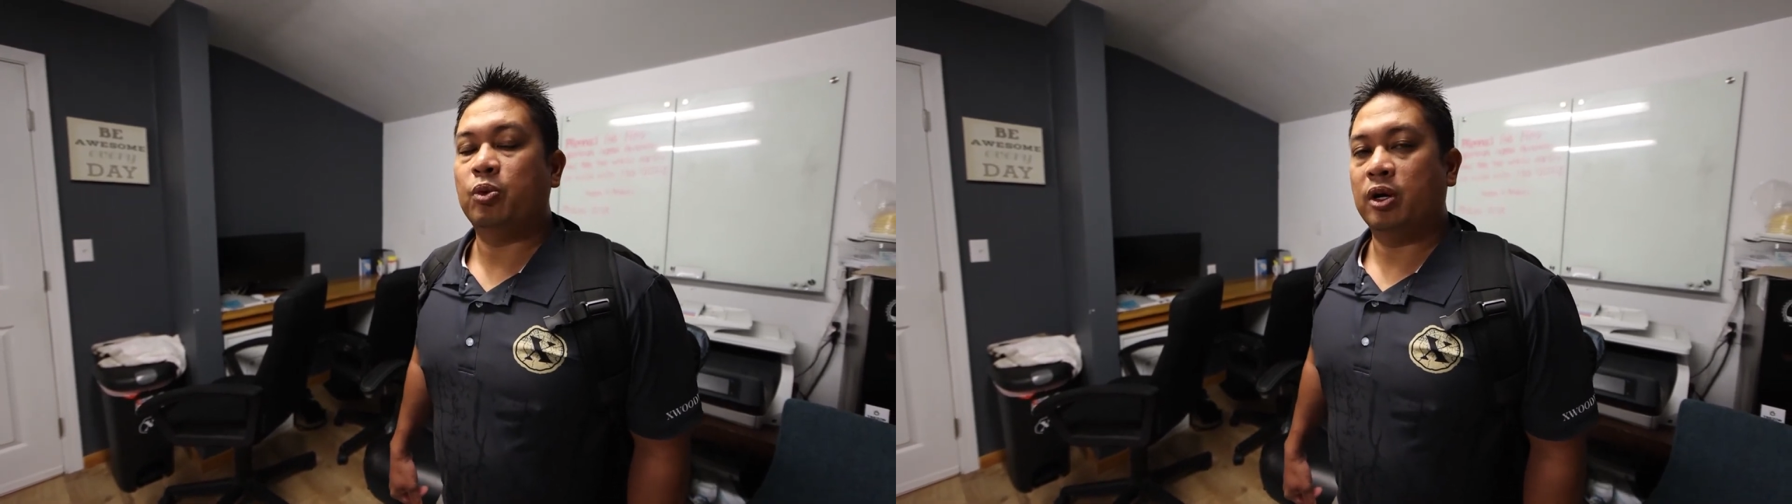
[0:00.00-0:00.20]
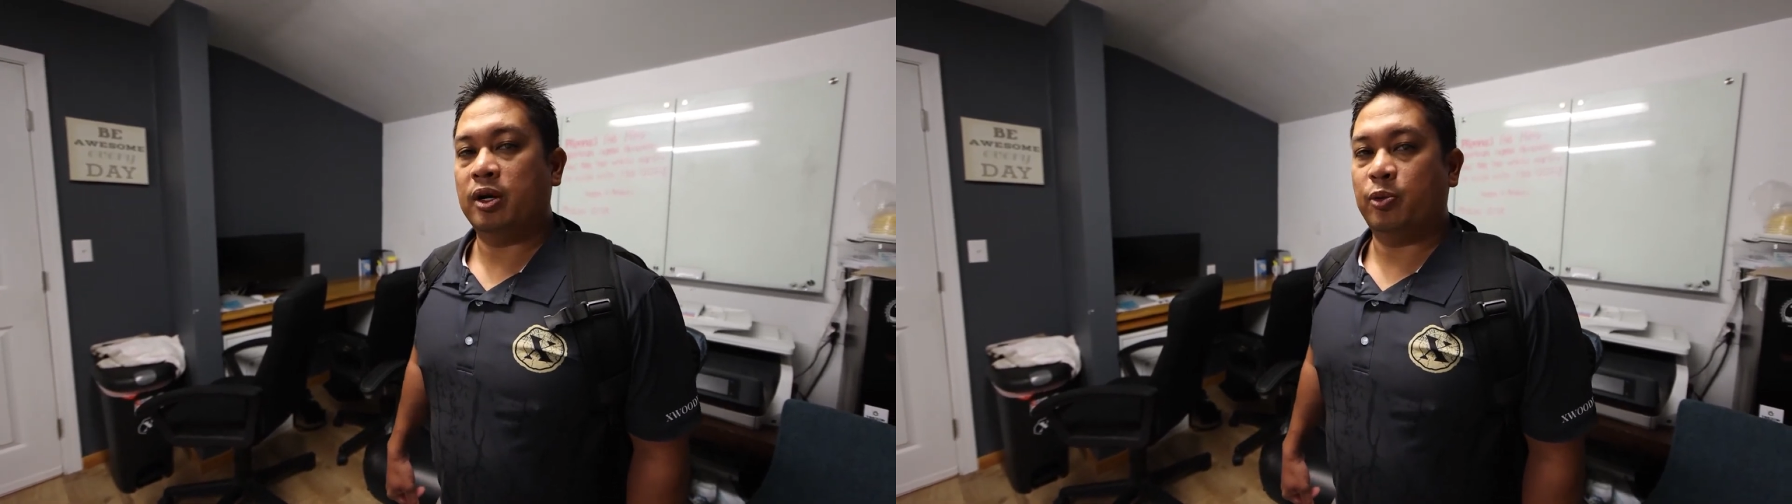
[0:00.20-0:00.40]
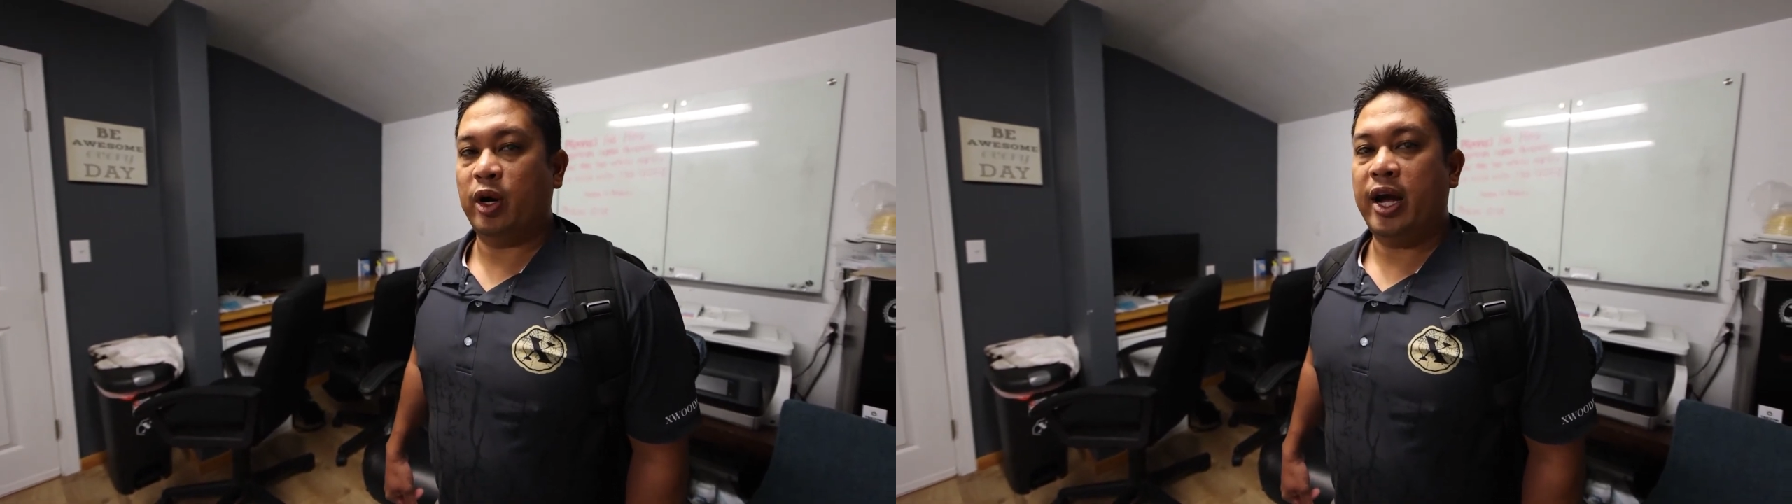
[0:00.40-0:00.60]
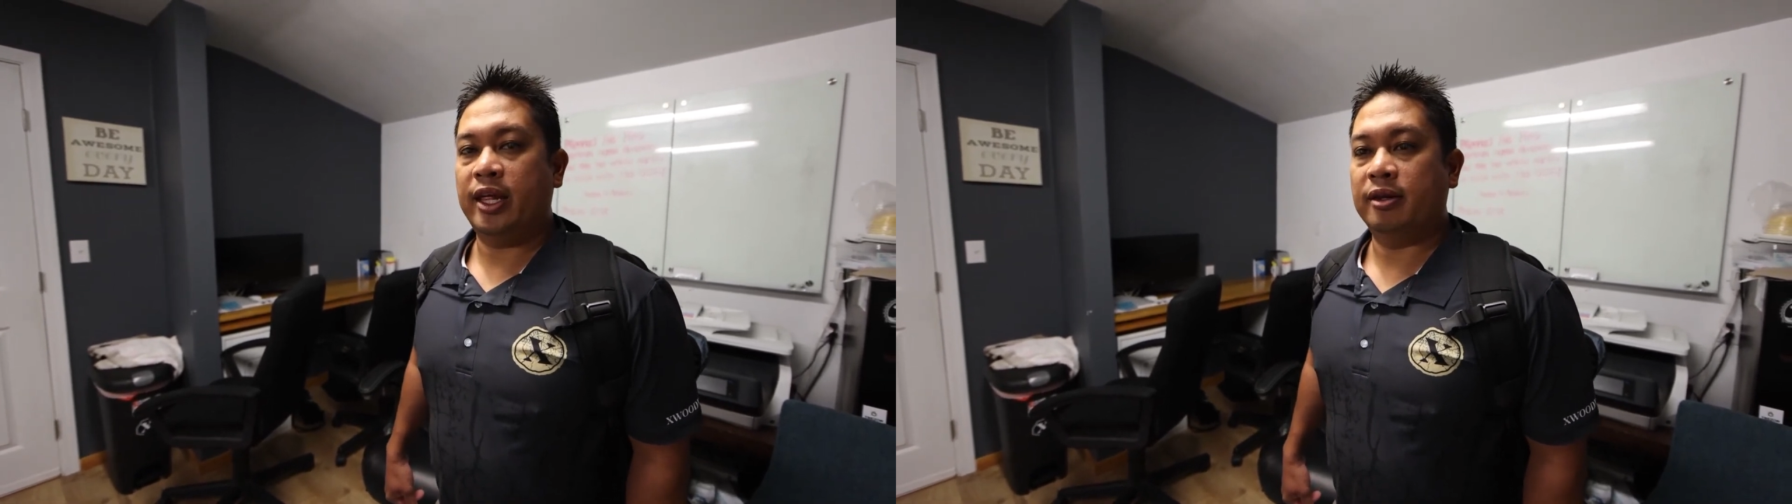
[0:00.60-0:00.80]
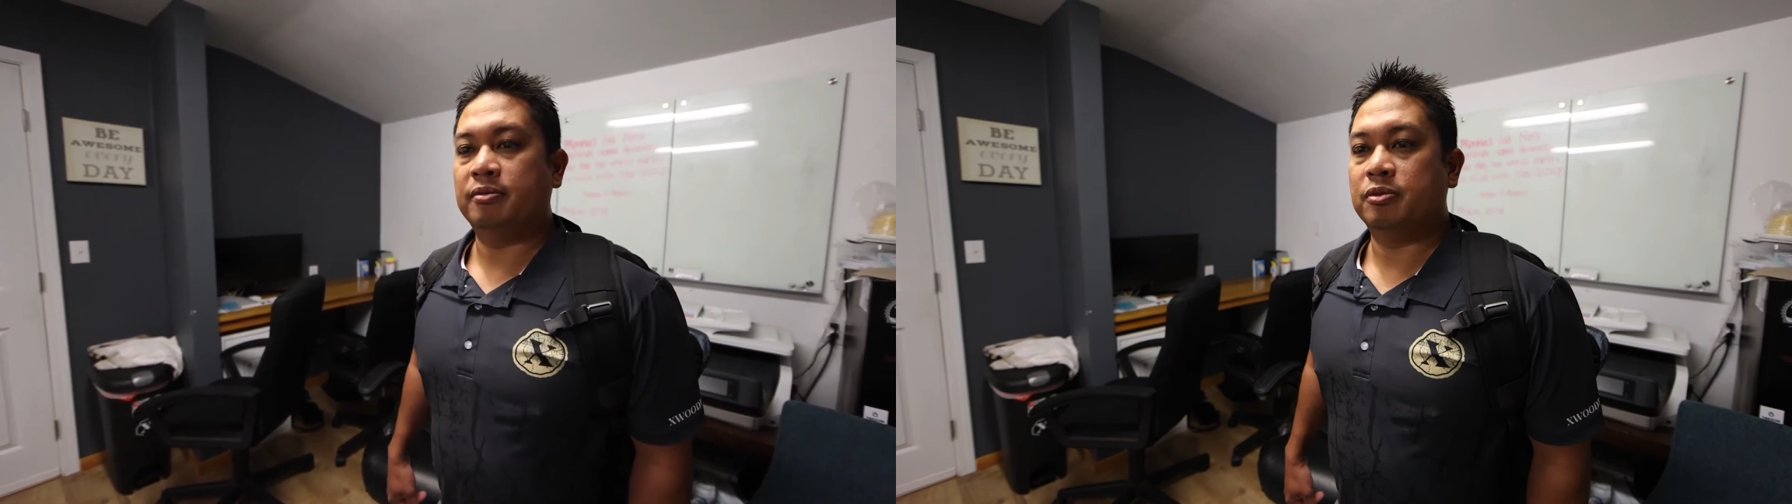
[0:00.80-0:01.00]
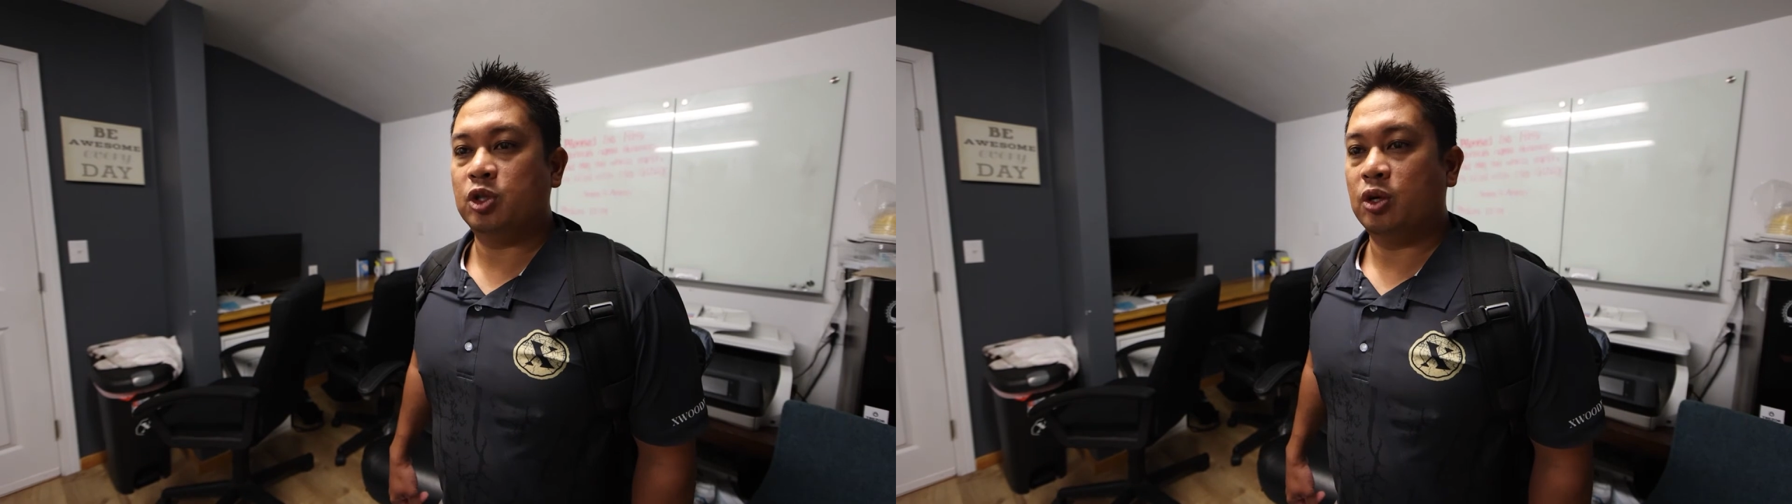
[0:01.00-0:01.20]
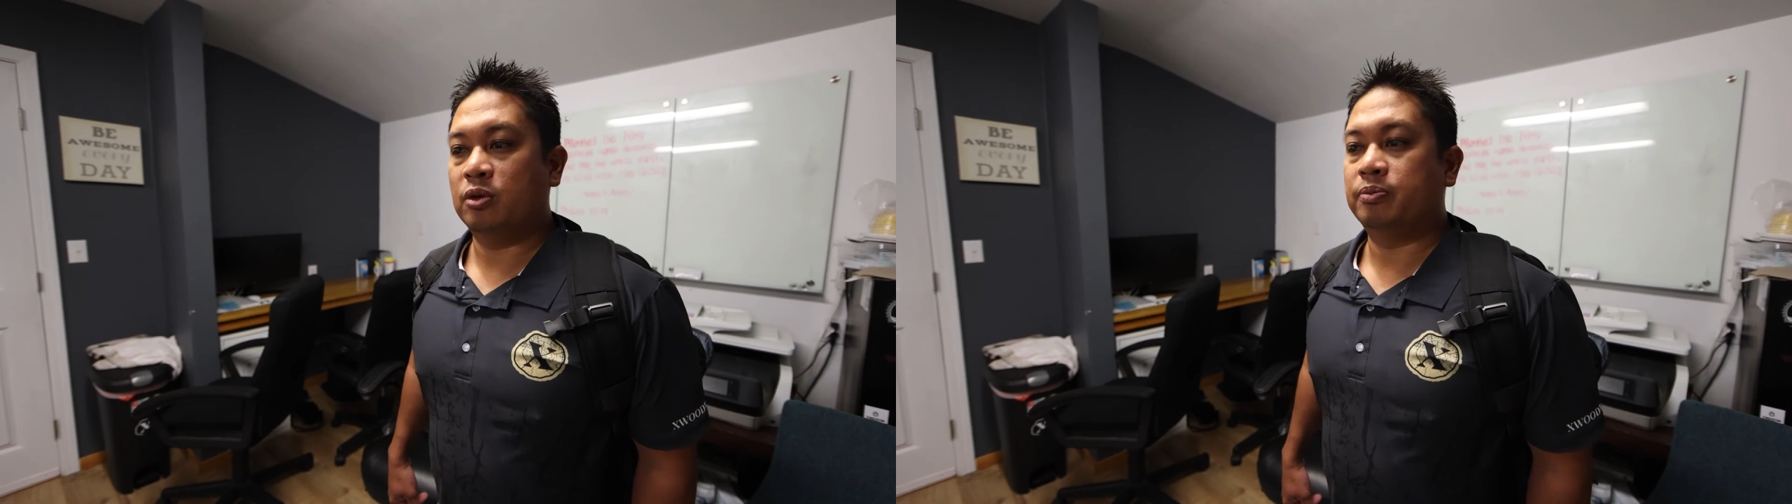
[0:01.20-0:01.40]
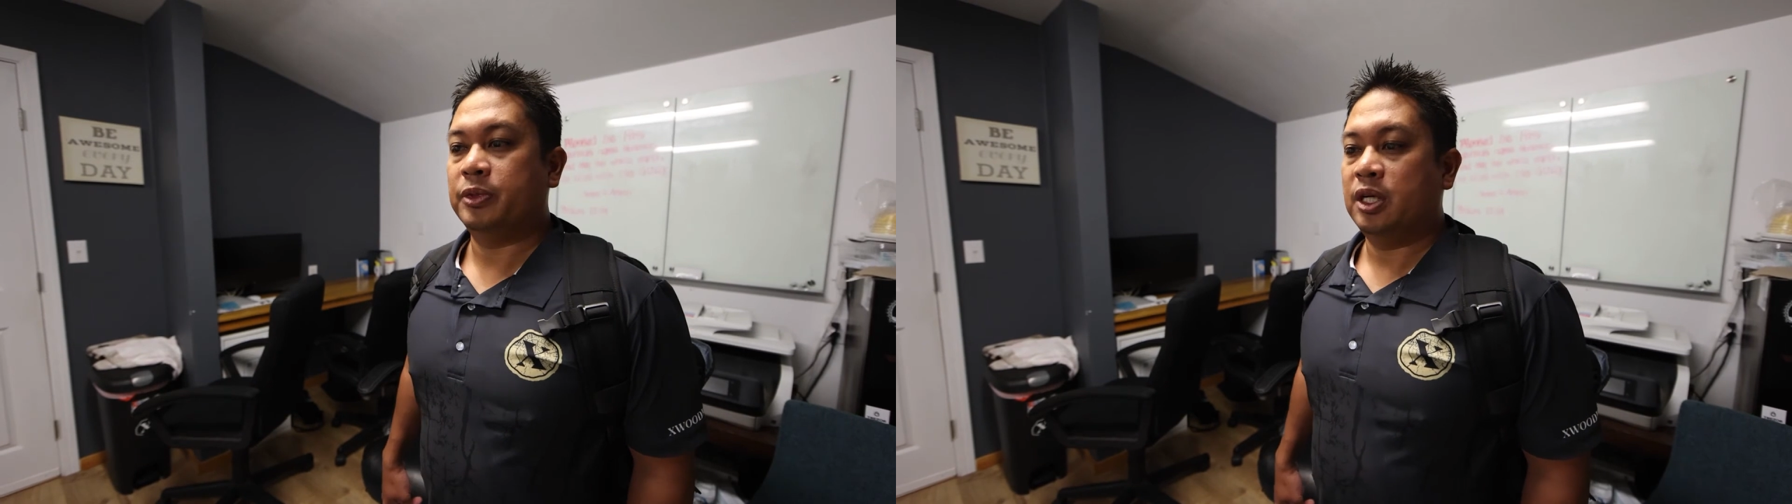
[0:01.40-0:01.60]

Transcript: we're we're headed so